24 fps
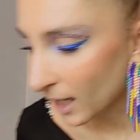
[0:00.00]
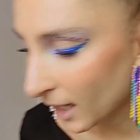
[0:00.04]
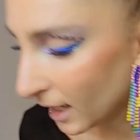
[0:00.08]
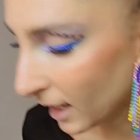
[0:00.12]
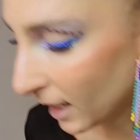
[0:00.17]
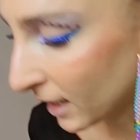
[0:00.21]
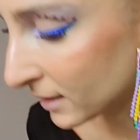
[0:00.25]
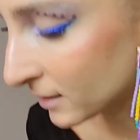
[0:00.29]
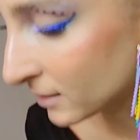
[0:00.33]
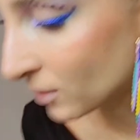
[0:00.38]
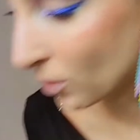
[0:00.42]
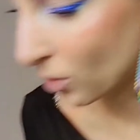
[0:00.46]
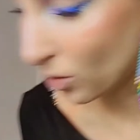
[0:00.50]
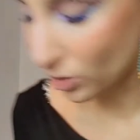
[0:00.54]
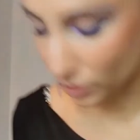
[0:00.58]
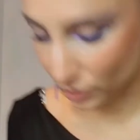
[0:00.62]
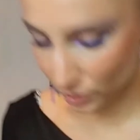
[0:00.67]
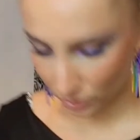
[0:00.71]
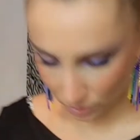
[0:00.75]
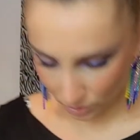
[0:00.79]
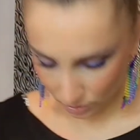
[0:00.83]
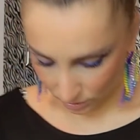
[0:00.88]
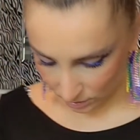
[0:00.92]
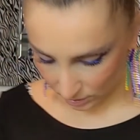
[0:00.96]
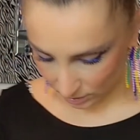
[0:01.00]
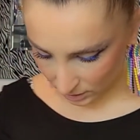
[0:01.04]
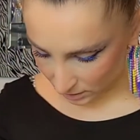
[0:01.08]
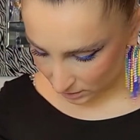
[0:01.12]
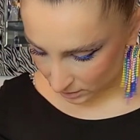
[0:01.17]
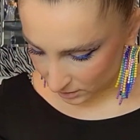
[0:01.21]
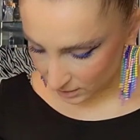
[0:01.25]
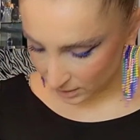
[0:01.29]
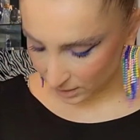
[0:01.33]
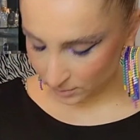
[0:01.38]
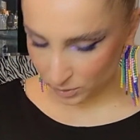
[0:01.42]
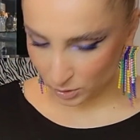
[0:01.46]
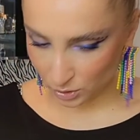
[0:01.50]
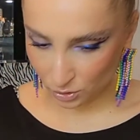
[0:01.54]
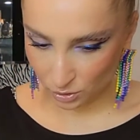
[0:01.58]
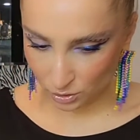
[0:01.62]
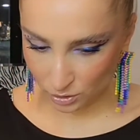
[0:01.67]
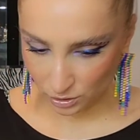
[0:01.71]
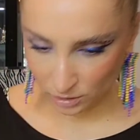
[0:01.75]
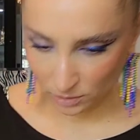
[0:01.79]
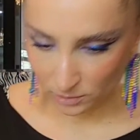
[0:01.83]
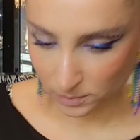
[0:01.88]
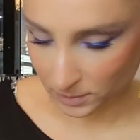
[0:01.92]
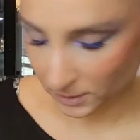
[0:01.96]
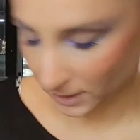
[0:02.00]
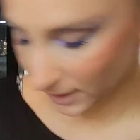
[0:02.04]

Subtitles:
And also in some certain